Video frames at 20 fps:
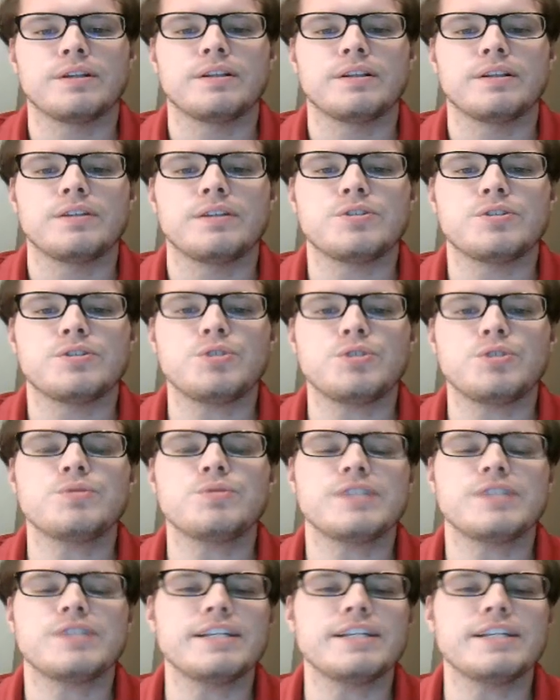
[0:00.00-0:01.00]

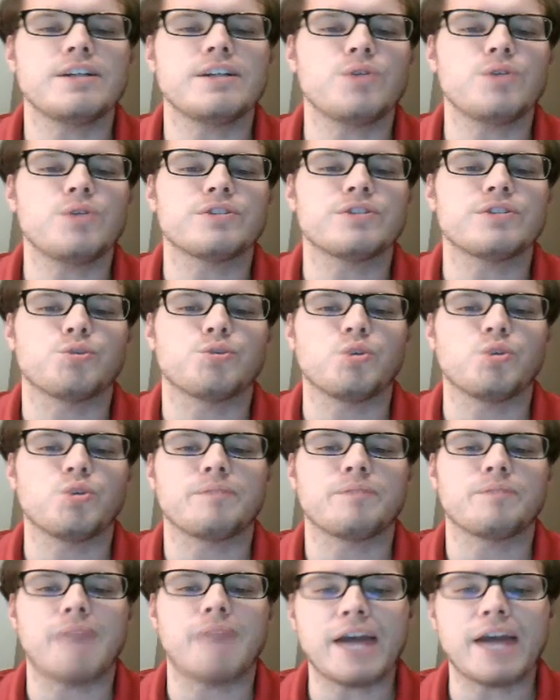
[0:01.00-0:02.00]
students need to know that their
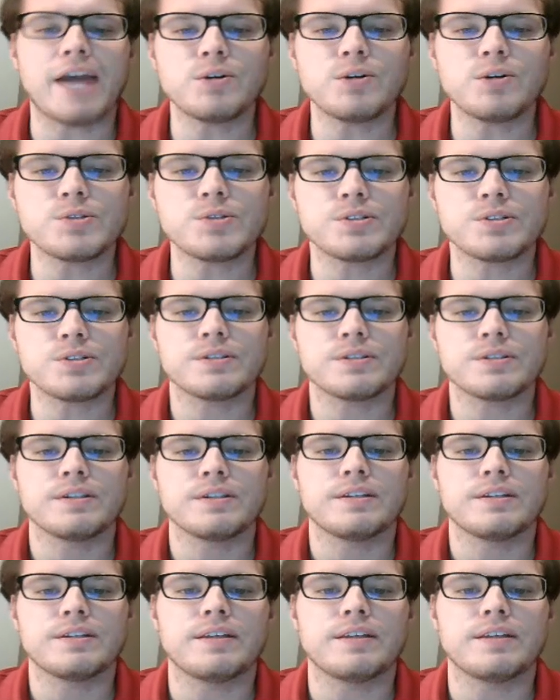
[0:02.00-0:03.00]
work matters,
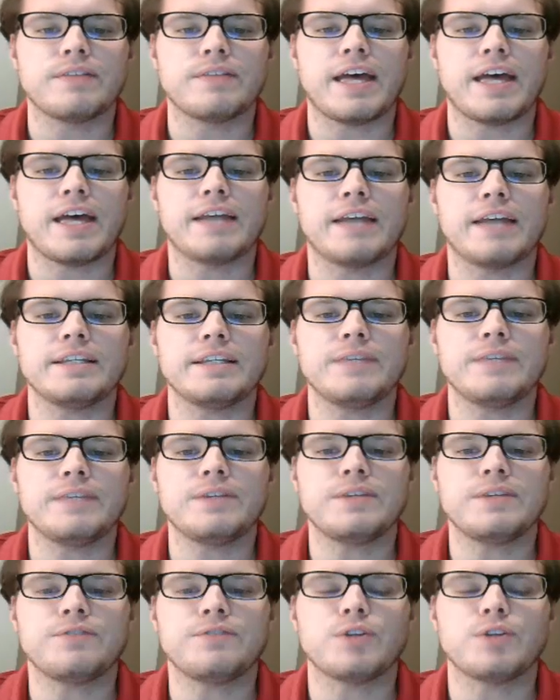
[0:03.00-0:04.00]
that
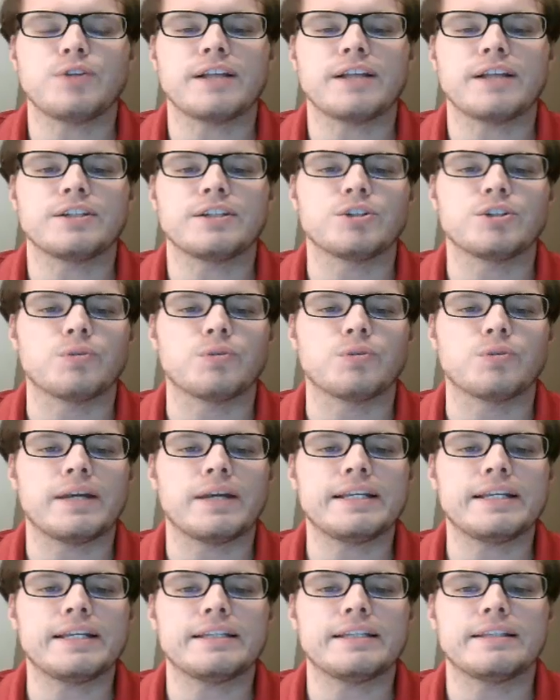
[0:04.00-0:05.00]
even if you're not going to
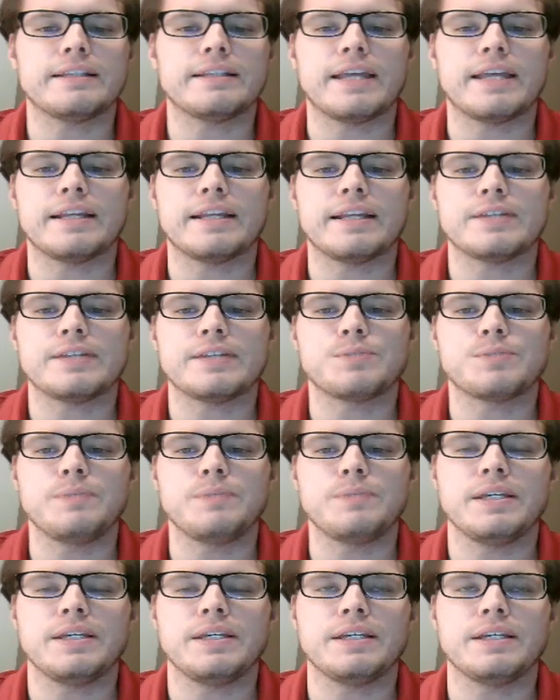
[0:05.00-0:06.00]
grade it, that it's
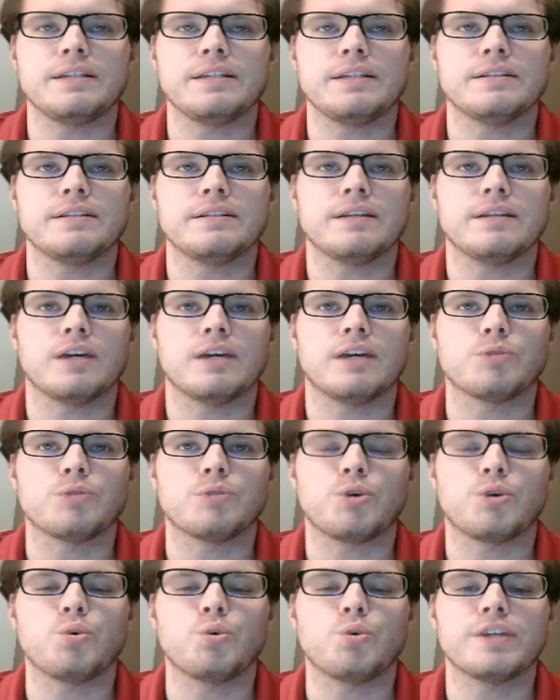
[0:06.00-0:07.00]
being
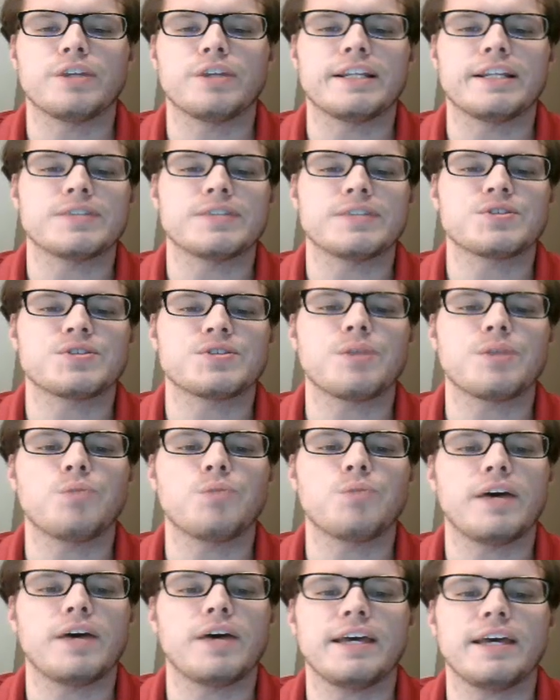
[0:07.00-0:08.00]
recorded in some
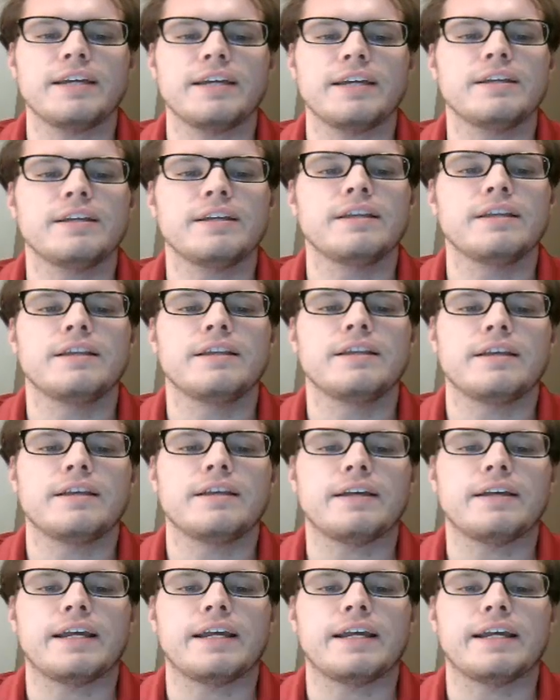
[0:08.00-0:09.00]
way,
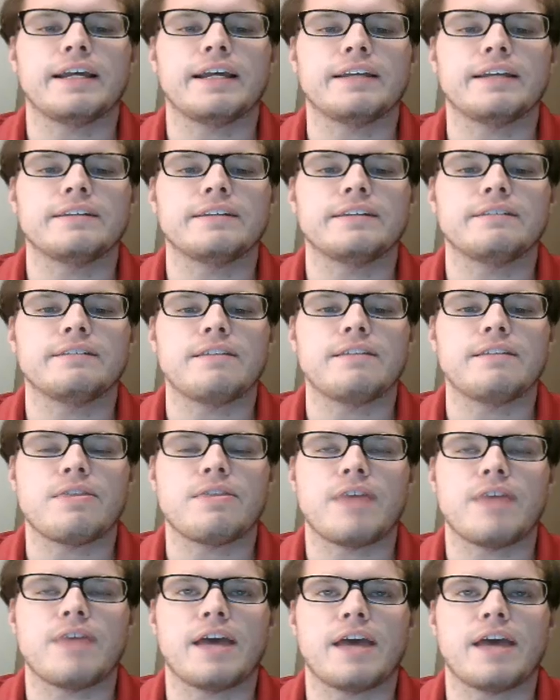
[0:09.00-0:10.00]
and
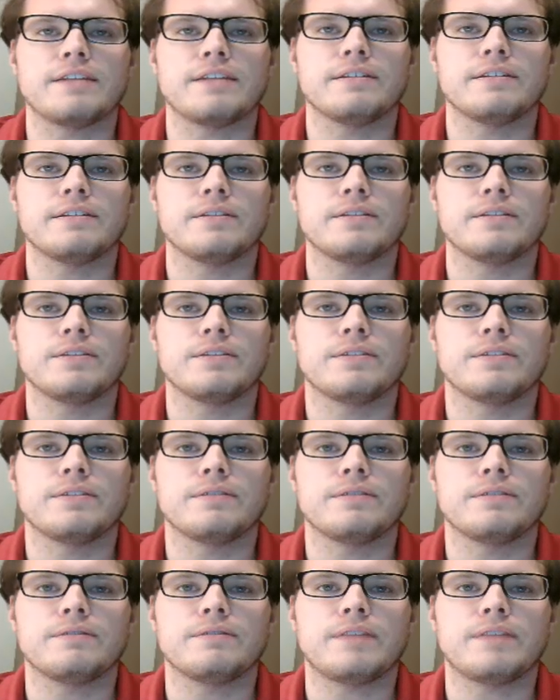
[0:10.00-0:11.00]
that
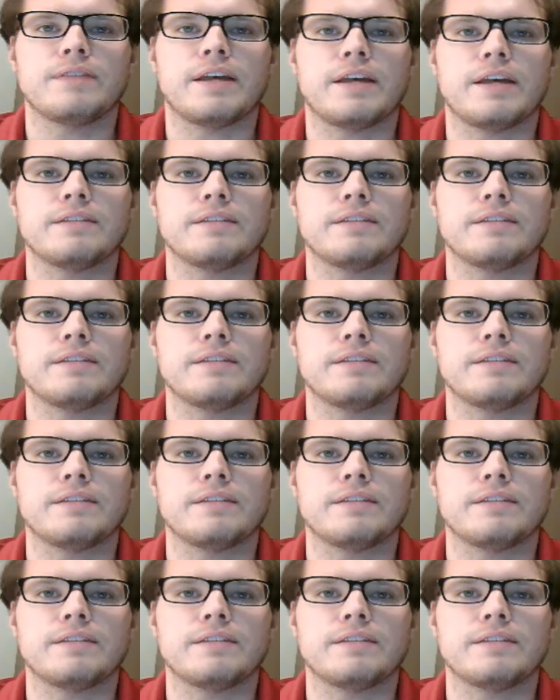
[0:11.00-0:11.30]
their